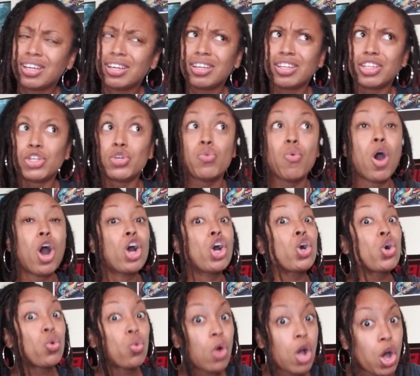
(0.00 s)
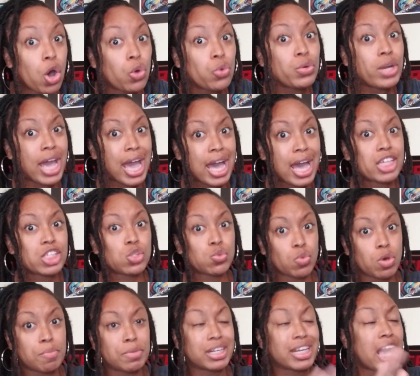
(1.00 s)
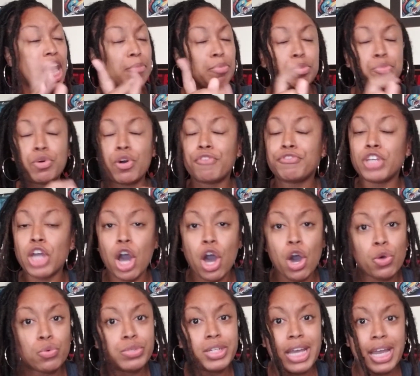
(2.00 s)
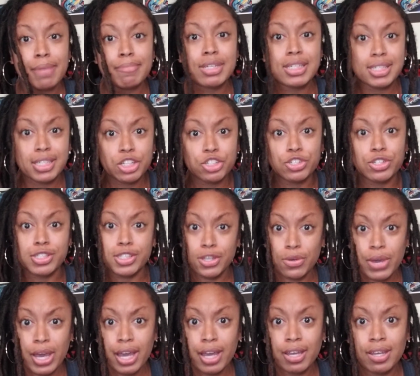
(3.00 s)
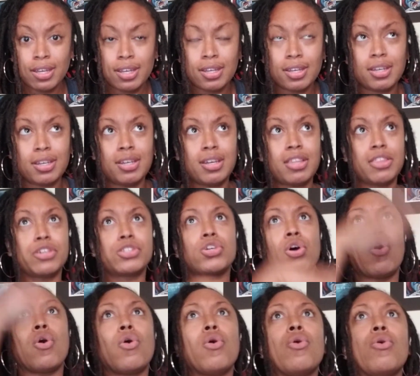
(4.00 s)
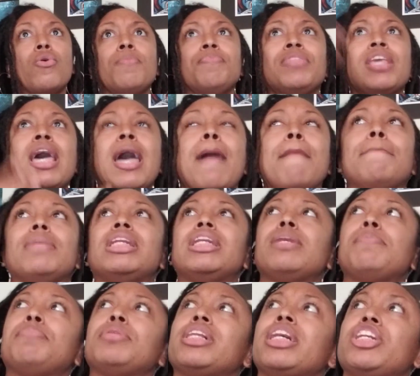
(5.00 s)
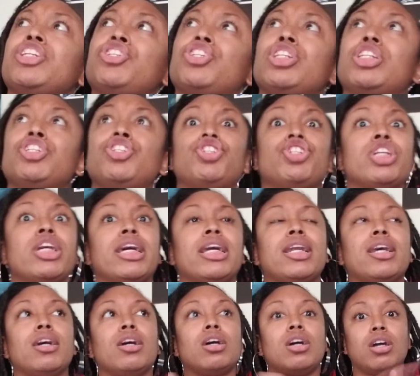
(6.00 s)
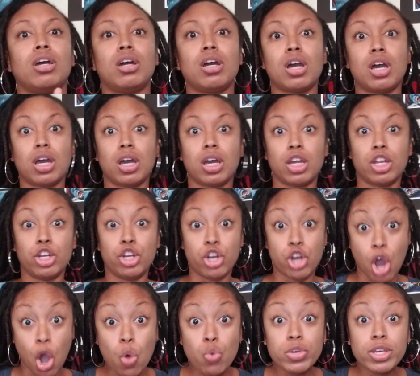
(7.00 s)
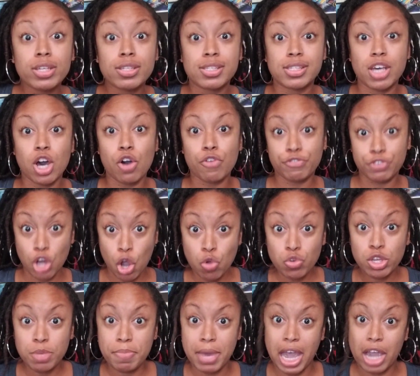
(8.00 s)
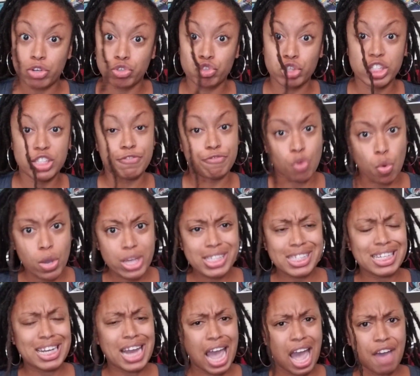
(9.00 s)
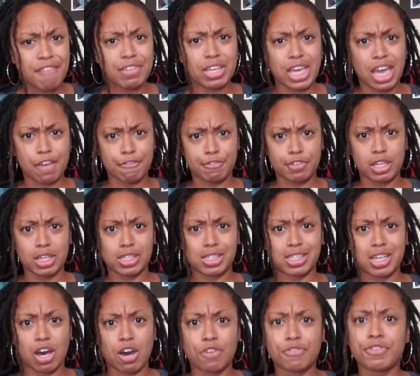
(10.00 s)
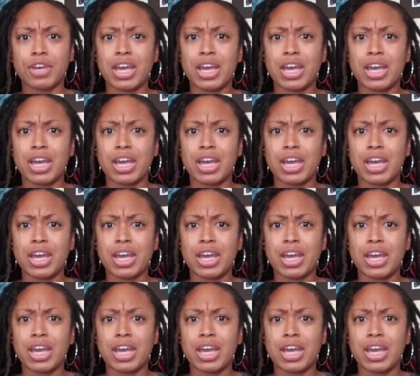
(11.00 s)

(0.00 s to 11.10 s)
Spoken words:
You are a grown ass woman capable of your own damn decisions. Okay. This whole manipulation and shit. Know yourself, know your boundaries, voice and advocate for yourself,